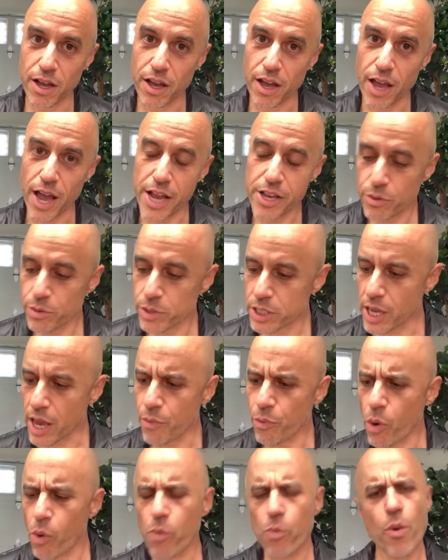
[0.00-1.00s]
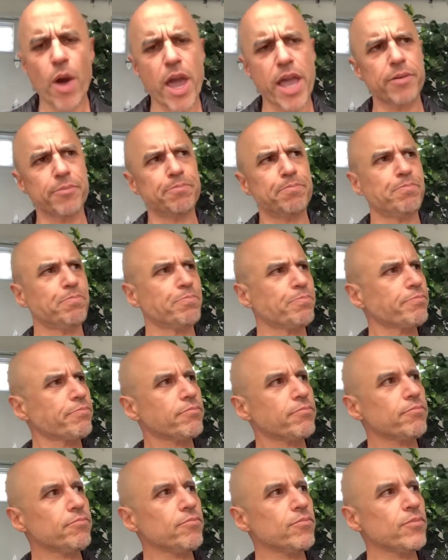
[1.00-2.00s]
And you would say, well, wait,
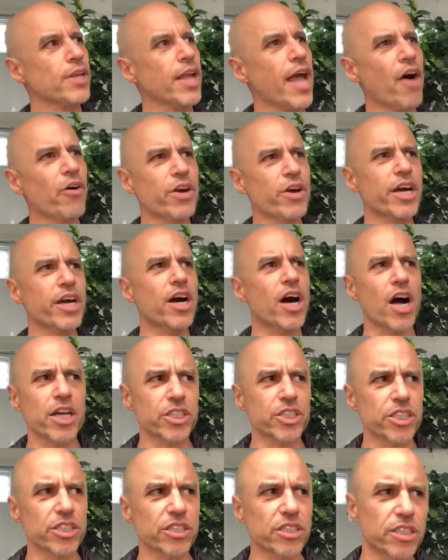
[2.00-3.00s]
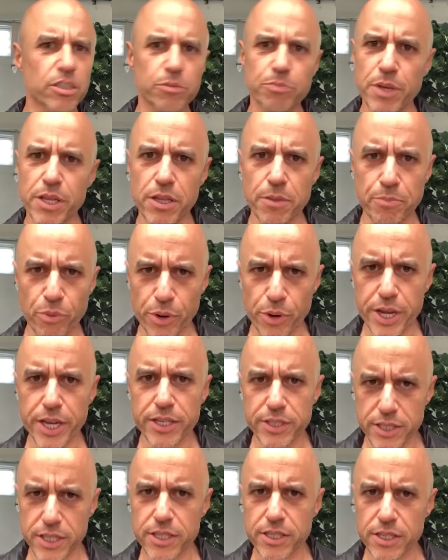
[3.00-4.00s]
how can consciousness be the
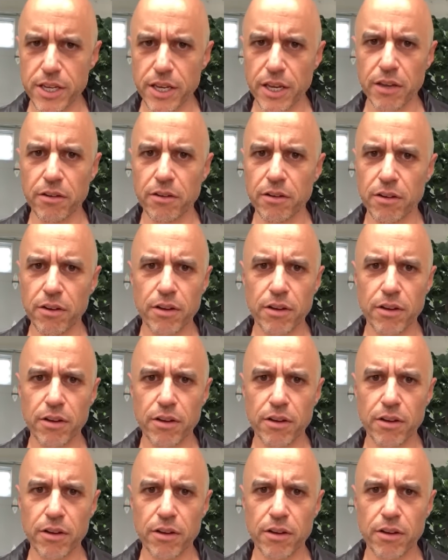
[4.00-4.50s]
pre-existing